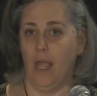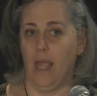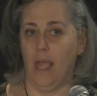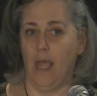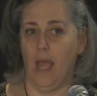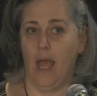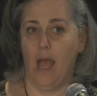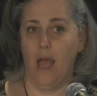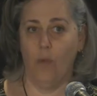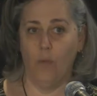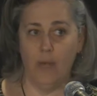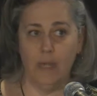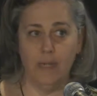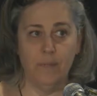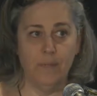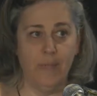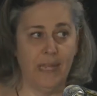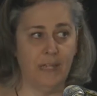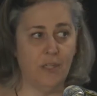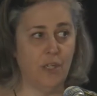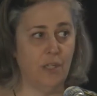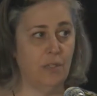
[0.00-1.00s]
I want to
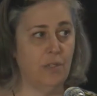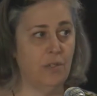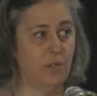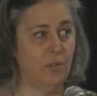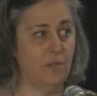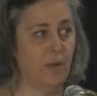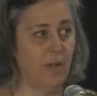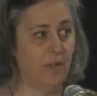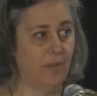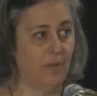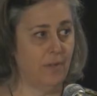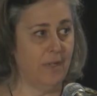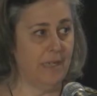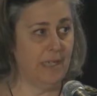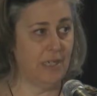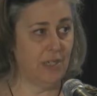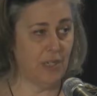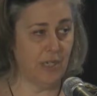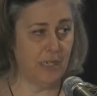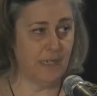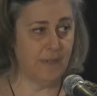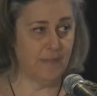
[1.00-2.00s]
mention 2 other
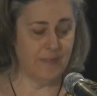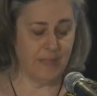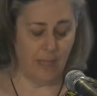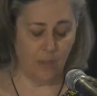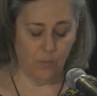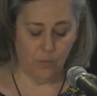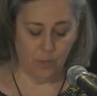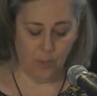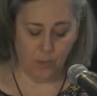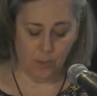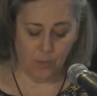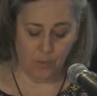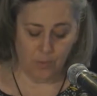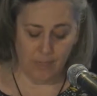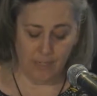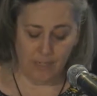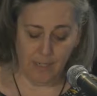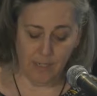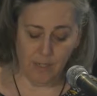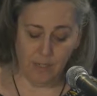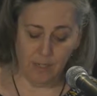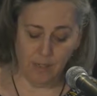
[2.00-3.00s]
initiatives that were
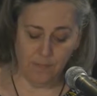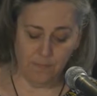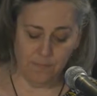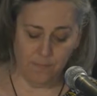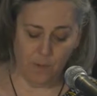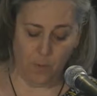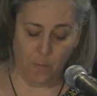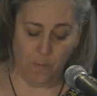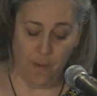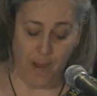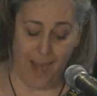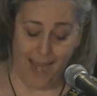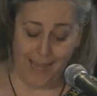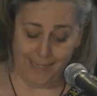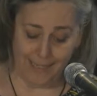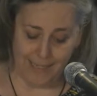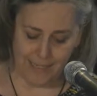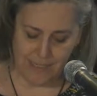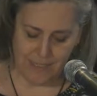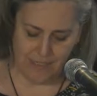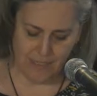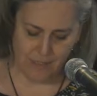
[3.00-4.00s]
critical for
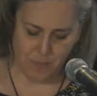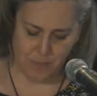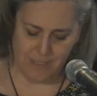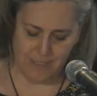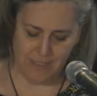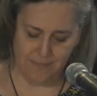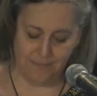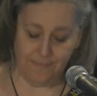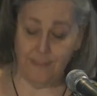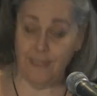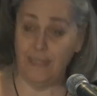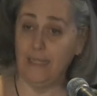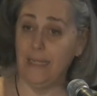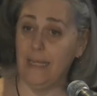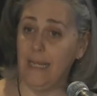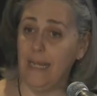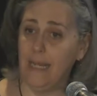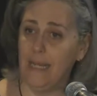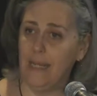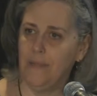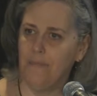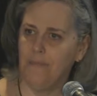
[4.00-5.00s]
pilots
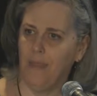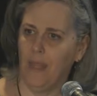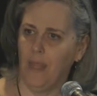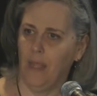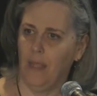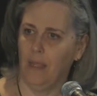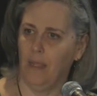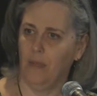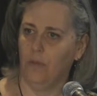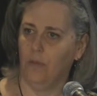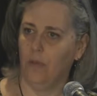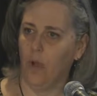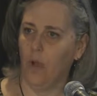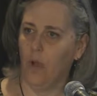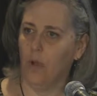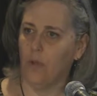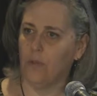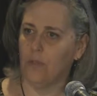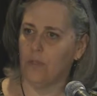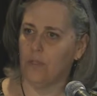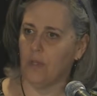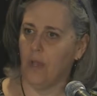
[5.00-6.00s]
specifically.
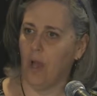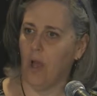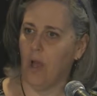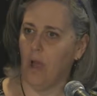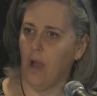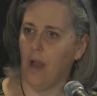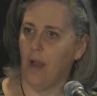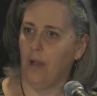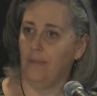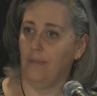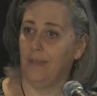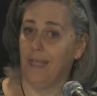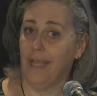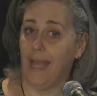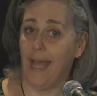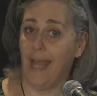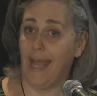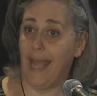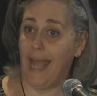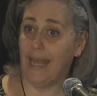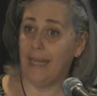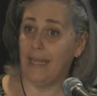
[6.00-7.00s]
Those are the
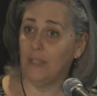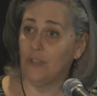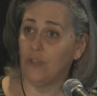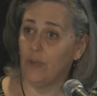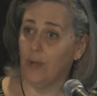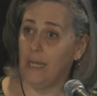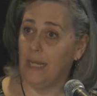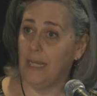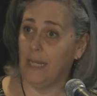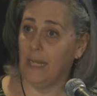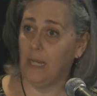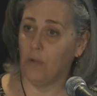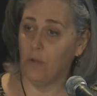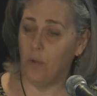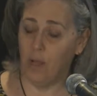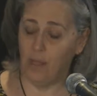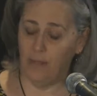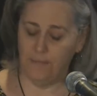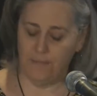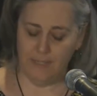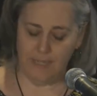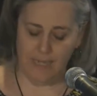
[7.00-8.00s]
IATA Training and
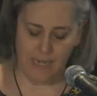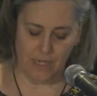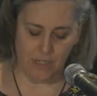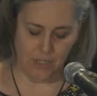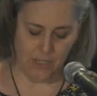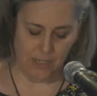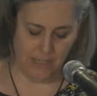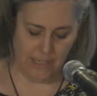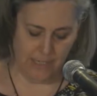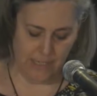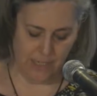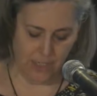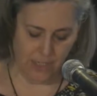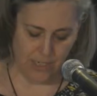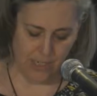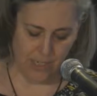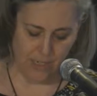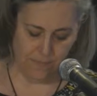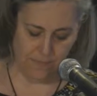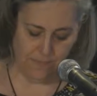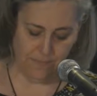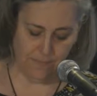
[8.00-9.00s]
Qualification
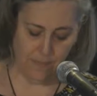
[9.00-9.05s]
Initiative,